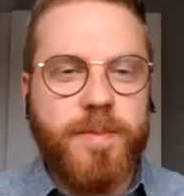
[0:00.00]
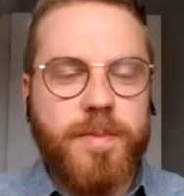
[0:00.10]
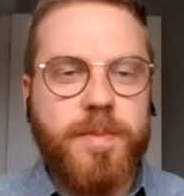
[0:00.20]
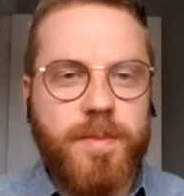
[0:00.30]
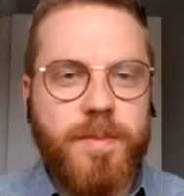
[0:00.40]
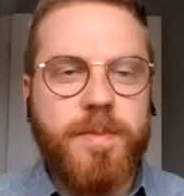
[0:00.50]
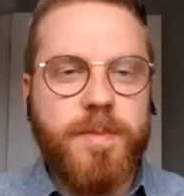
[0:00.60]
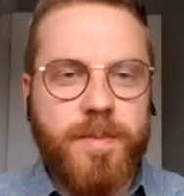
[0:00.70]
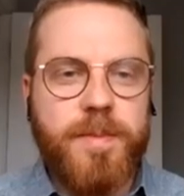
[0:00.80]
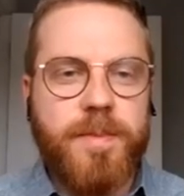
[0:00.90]

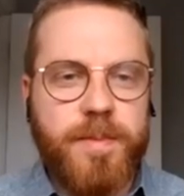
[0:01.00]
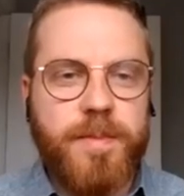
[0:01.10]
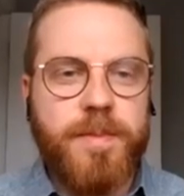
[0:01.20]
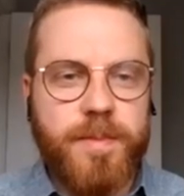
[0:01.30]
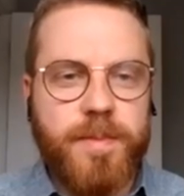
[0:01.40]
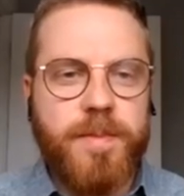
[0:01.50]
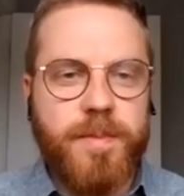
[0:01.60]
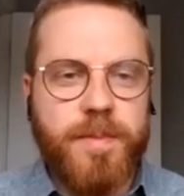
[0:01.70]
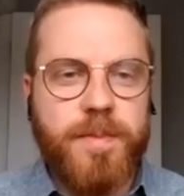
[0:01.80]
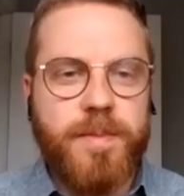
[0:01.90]

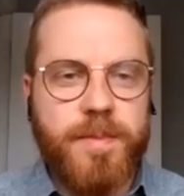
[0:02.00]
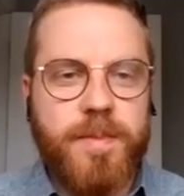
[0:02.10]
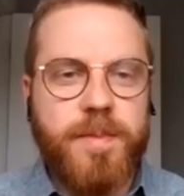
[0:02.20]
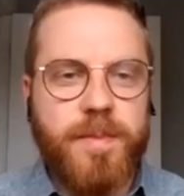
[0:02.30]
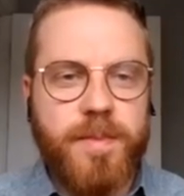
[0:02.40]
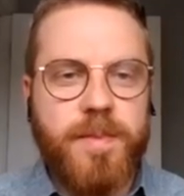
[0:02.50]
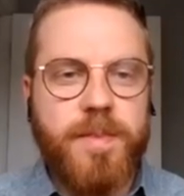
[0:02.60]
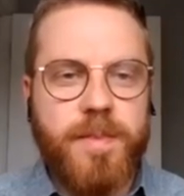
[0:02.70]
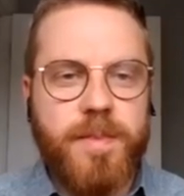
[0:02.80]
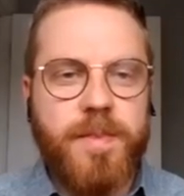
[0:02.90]

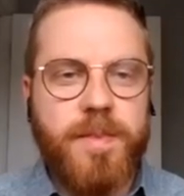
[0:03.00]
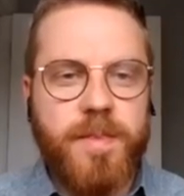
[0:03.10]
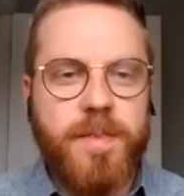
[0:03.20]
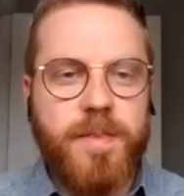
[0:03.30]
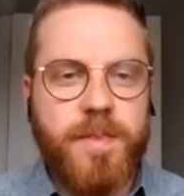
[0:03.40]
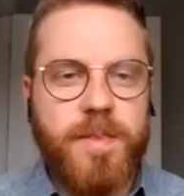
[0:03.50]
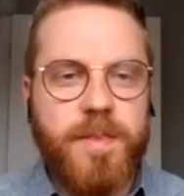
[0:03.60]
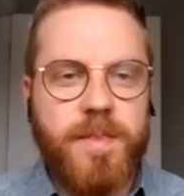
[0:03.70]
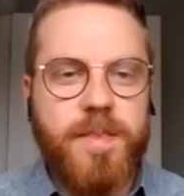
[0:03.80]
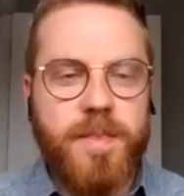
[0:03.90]

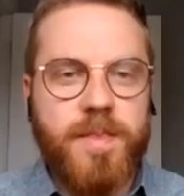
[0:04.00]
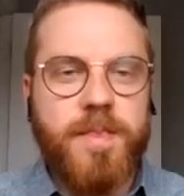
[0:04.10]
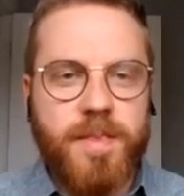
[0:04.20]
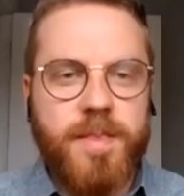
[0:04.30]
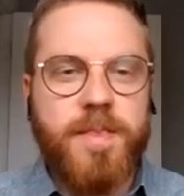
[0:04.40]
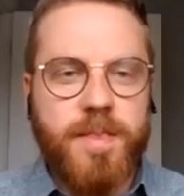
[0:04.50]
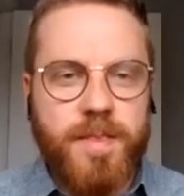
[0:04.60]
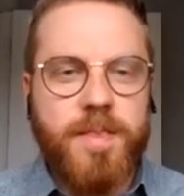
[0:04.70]
The person shown says nothing.